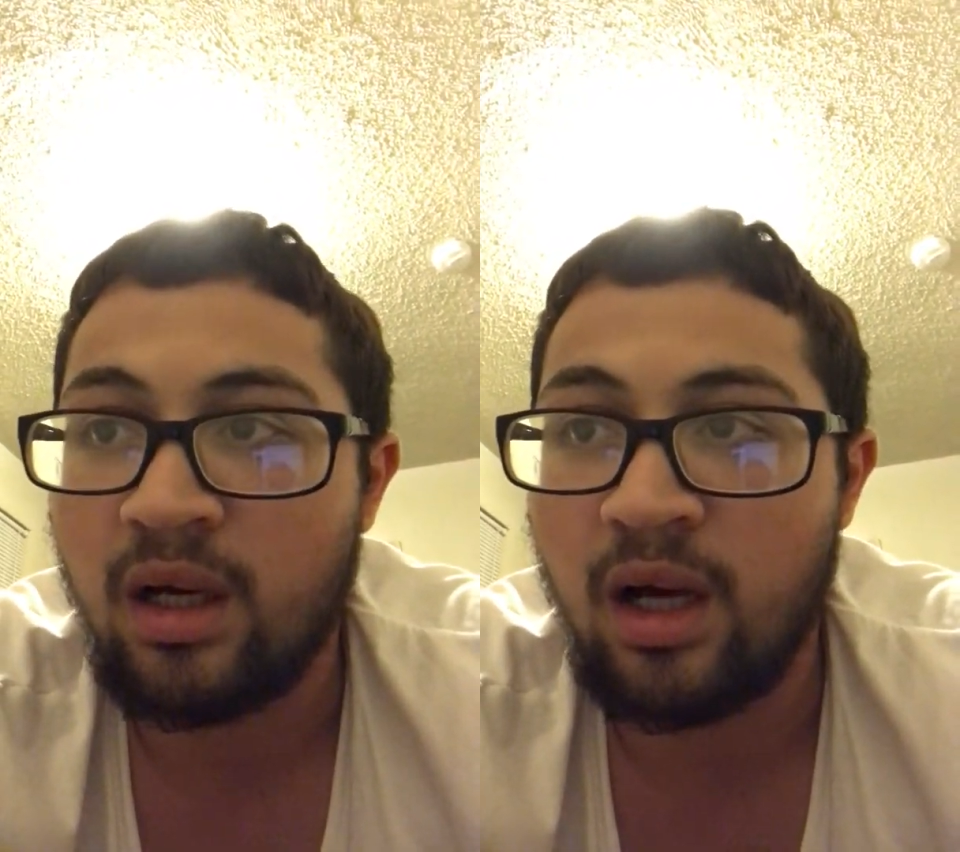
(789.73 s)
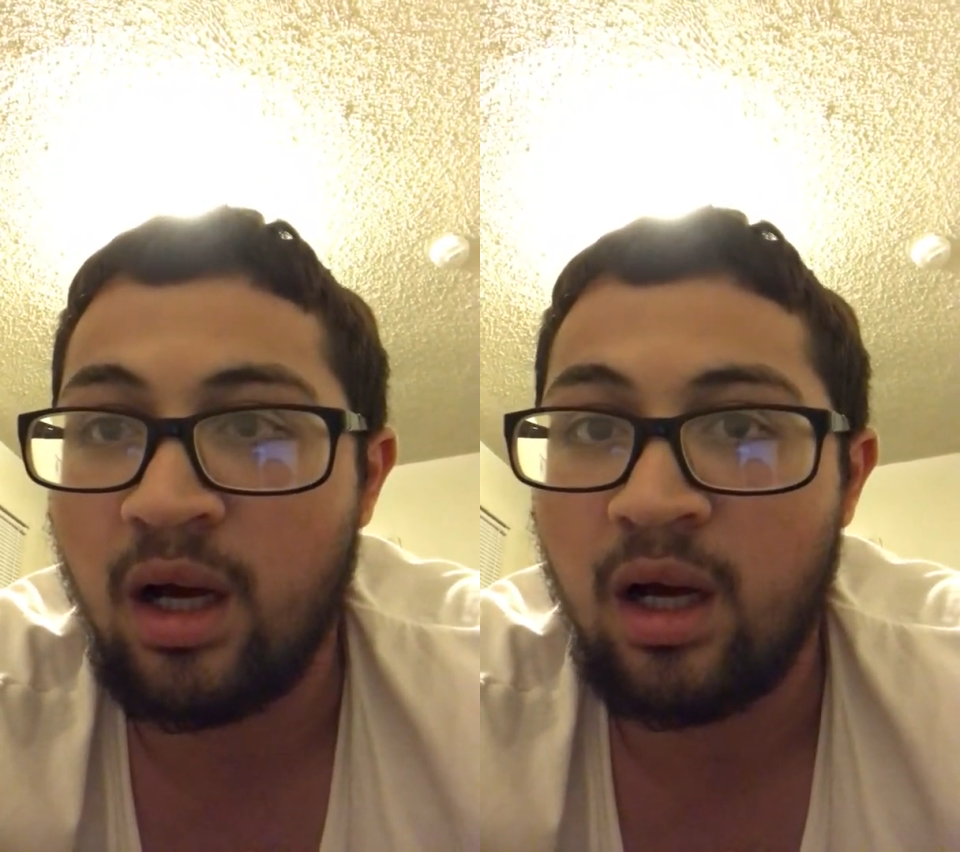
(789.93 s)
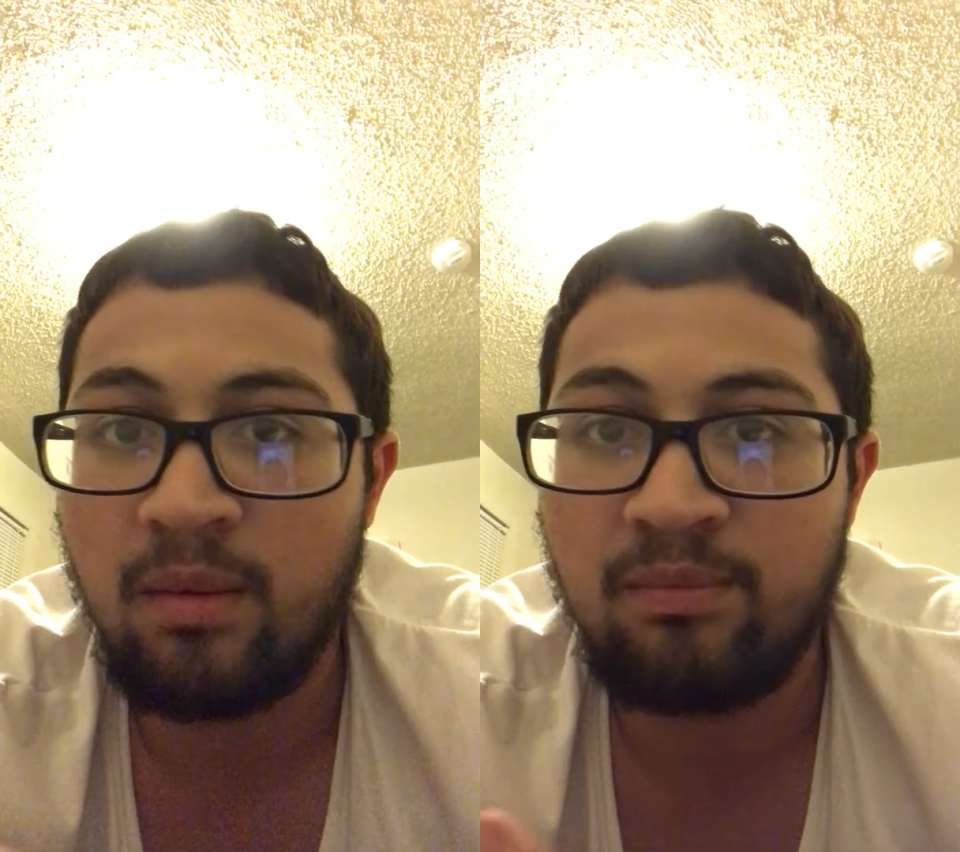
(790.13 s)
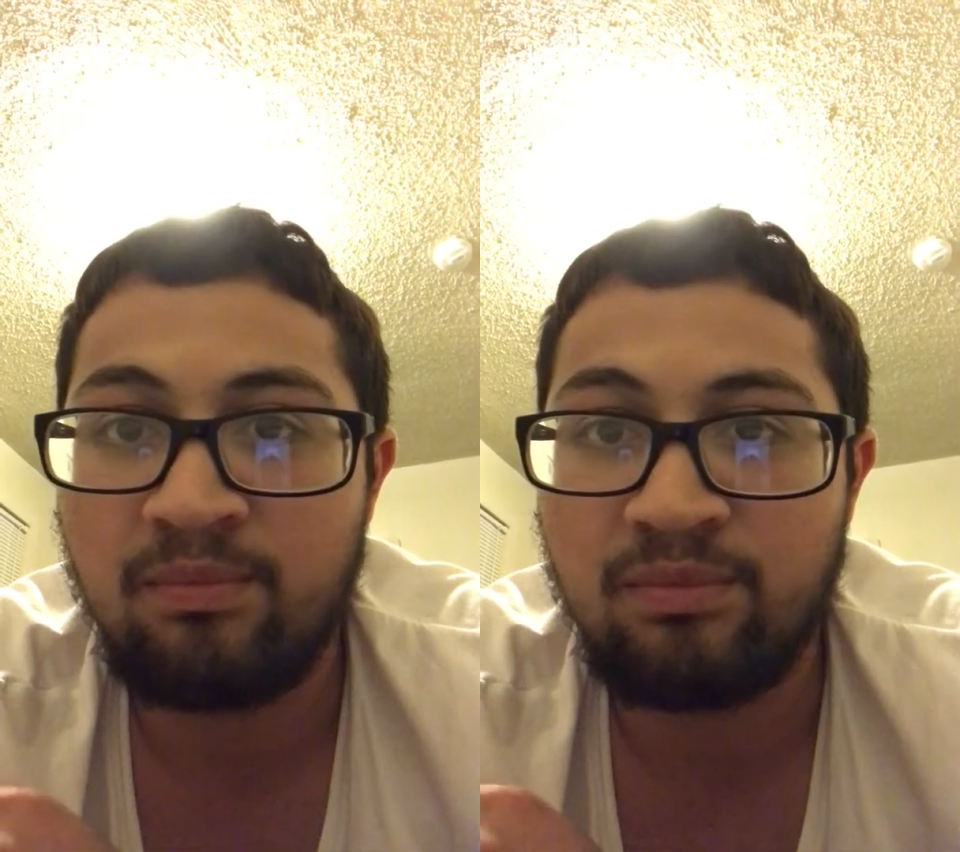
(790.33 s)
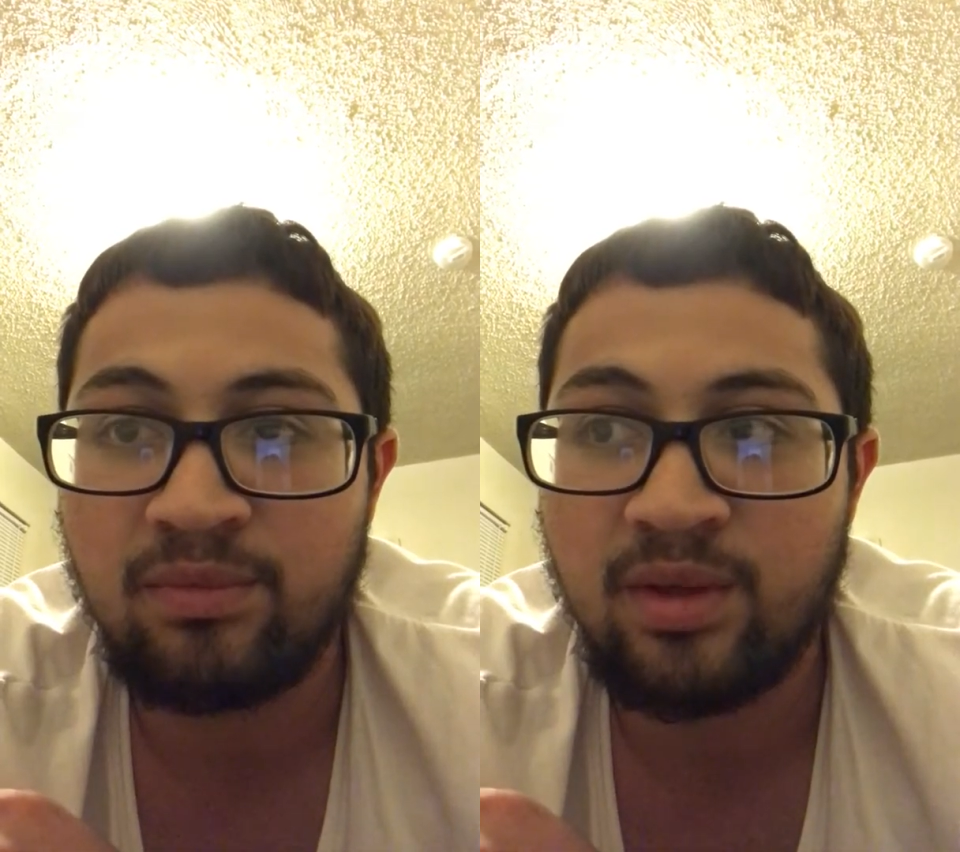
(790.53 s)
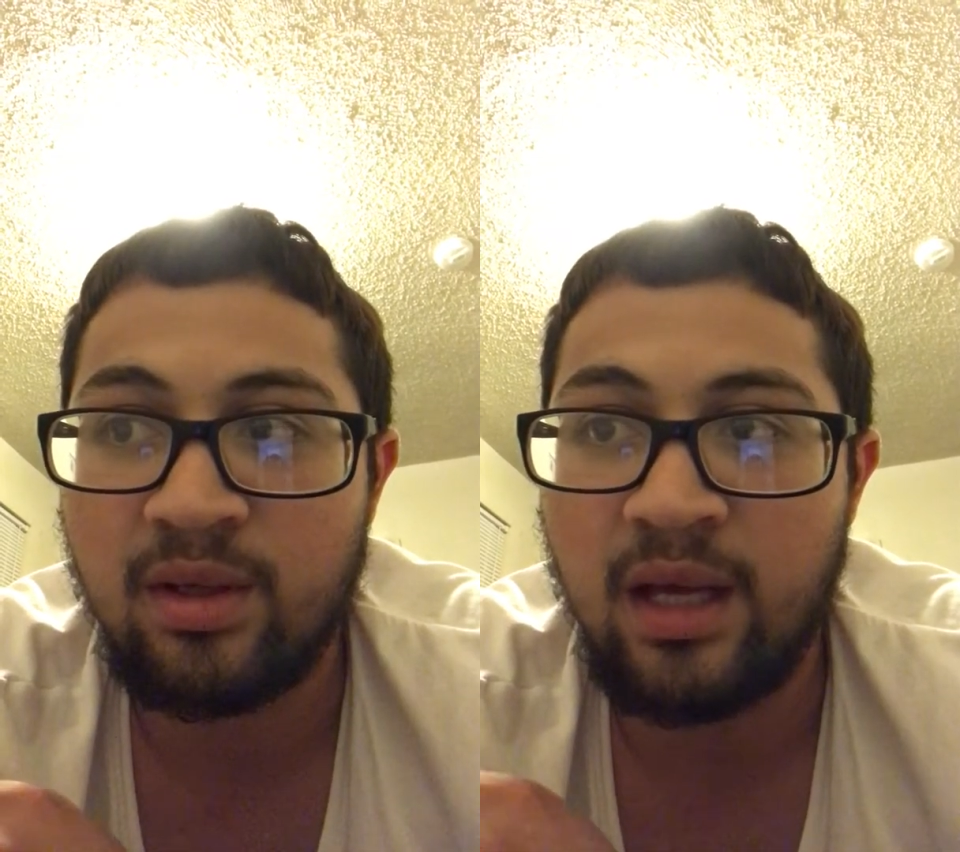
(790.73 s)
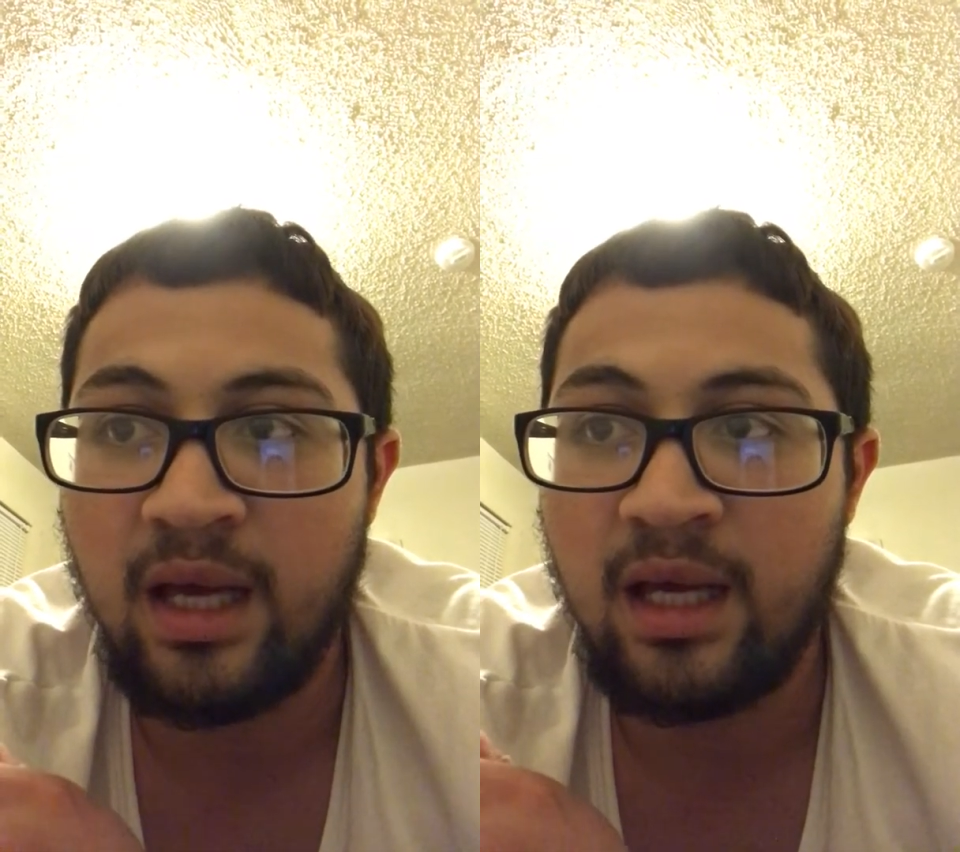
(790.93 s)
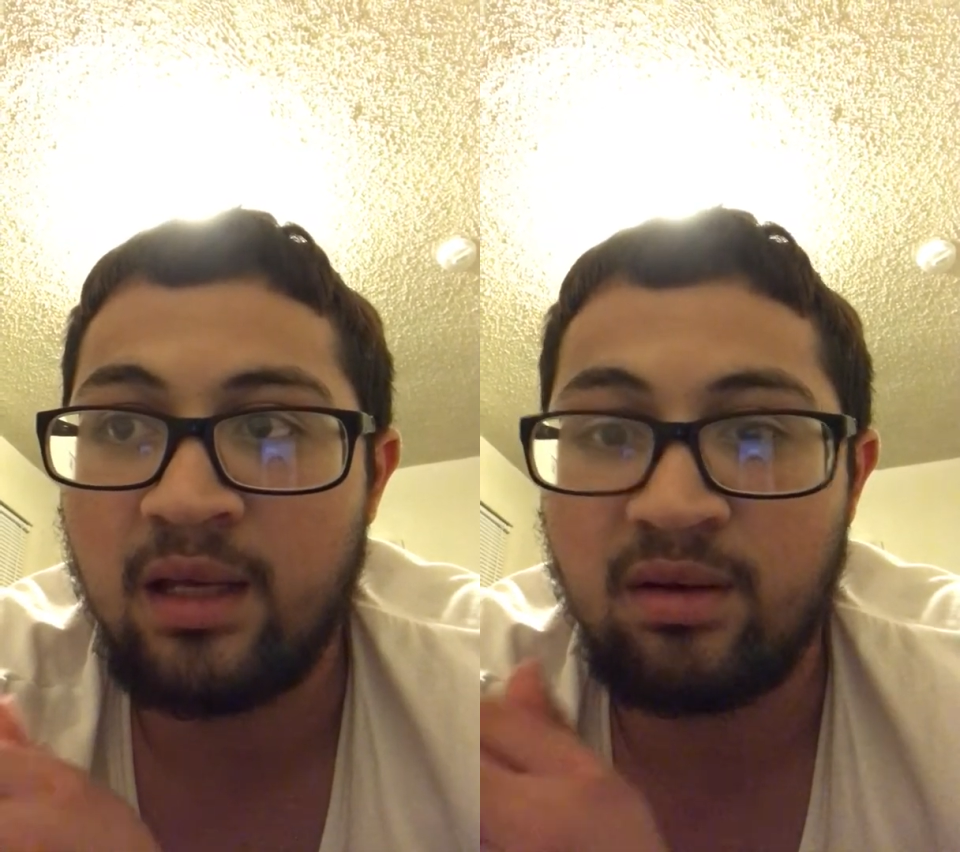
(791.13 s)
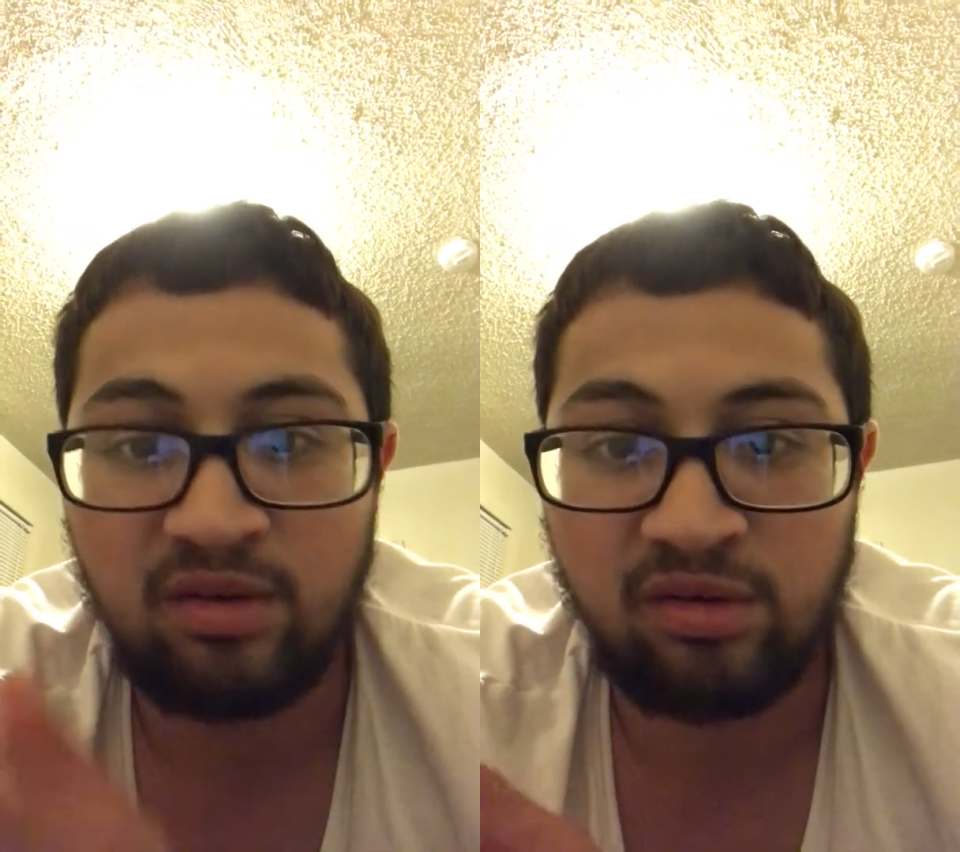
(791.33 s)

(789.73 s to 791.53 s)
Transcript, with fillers: um, and